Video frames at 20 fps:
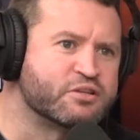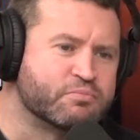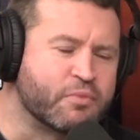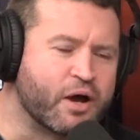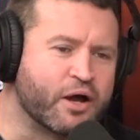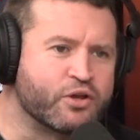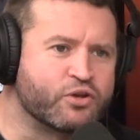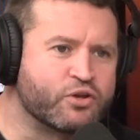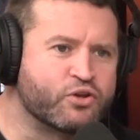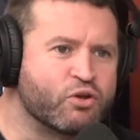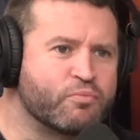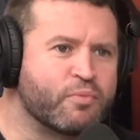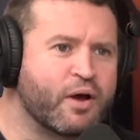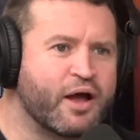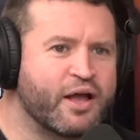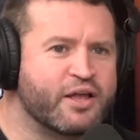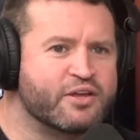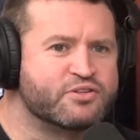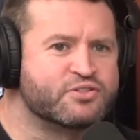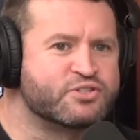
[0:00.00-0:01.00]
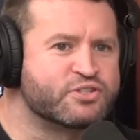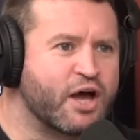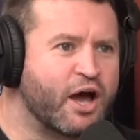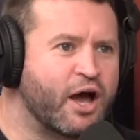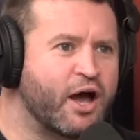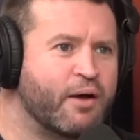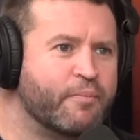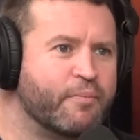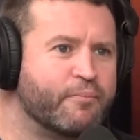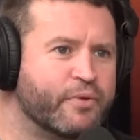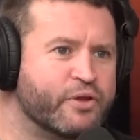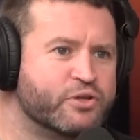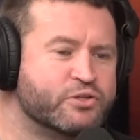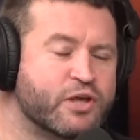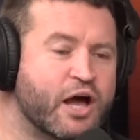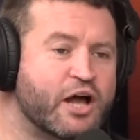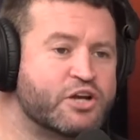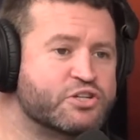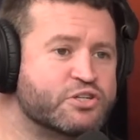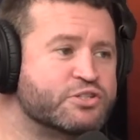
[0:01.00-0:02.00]
my humour is
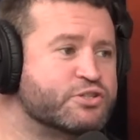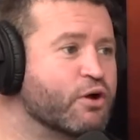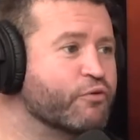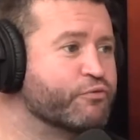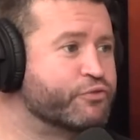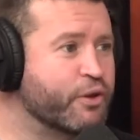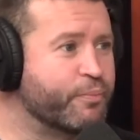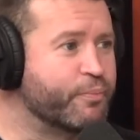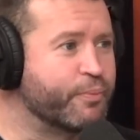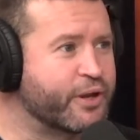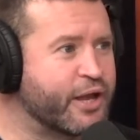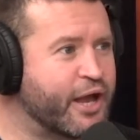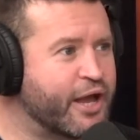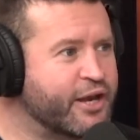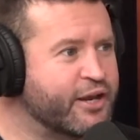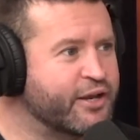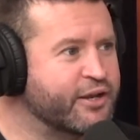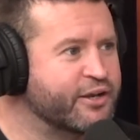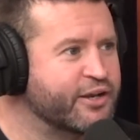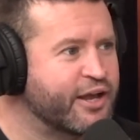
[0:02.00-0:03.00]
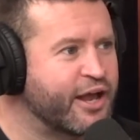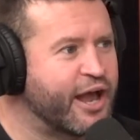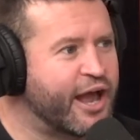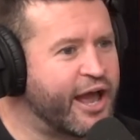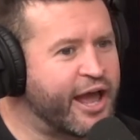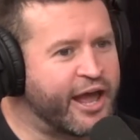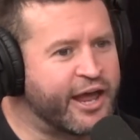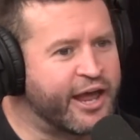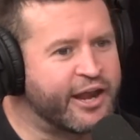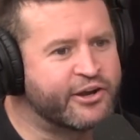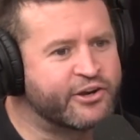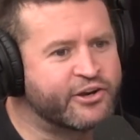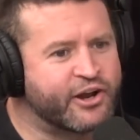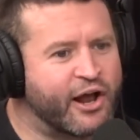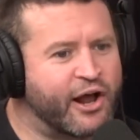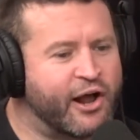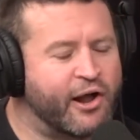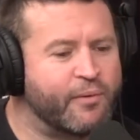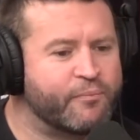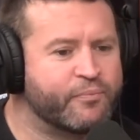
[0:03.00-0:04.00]
largely self-deprecating, and
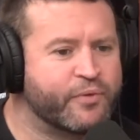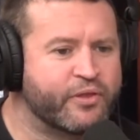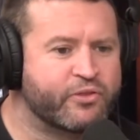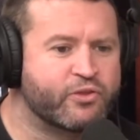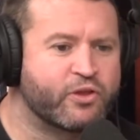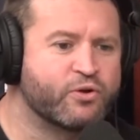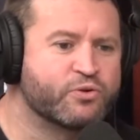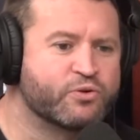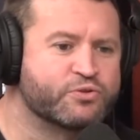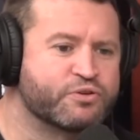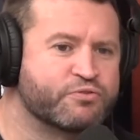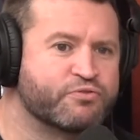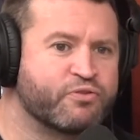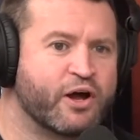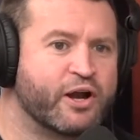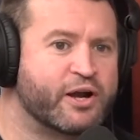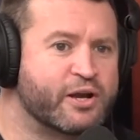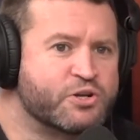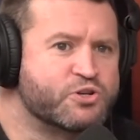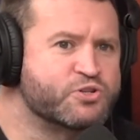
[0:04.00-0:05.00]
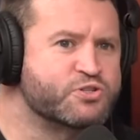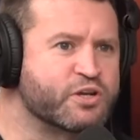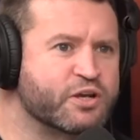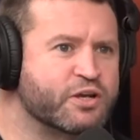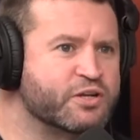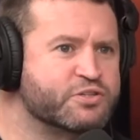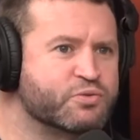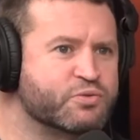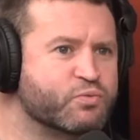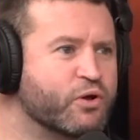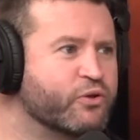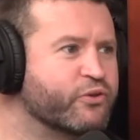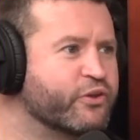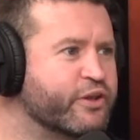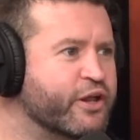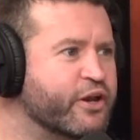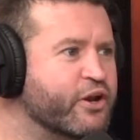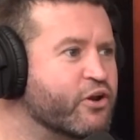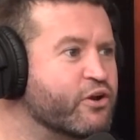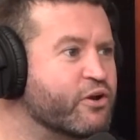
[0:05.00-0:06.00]
they also find it interesting. It's a world that
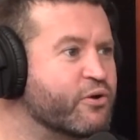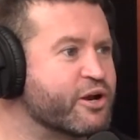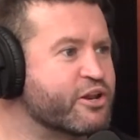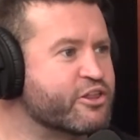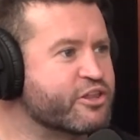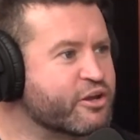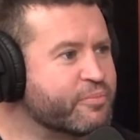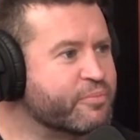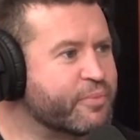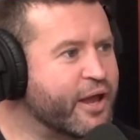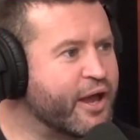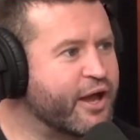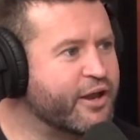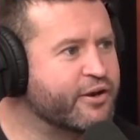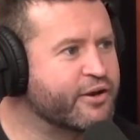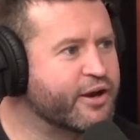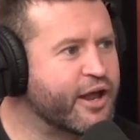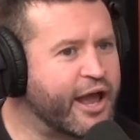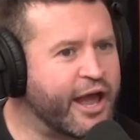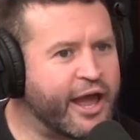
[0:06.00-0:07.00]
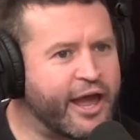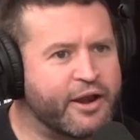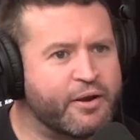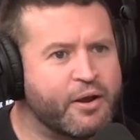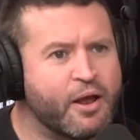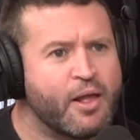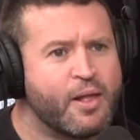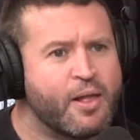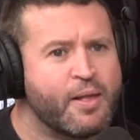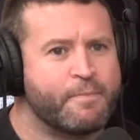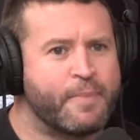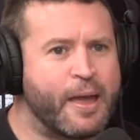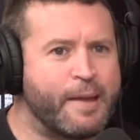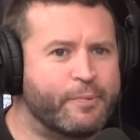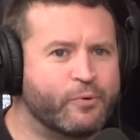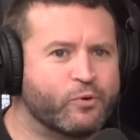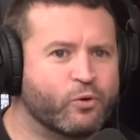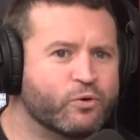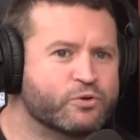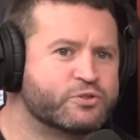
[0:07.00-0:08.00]
they don't know anything about, and
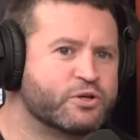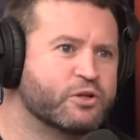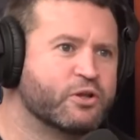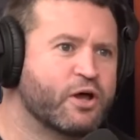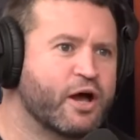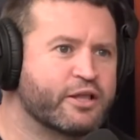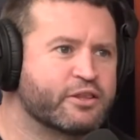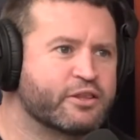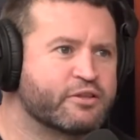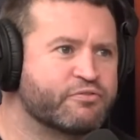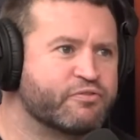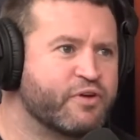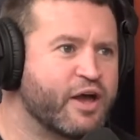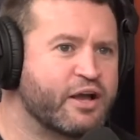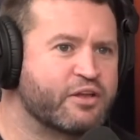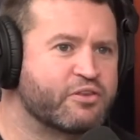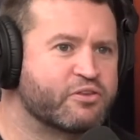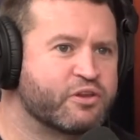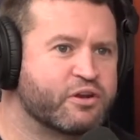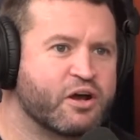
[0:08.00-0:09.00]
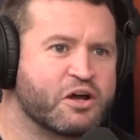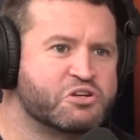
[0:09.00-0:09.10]
people also like the fact that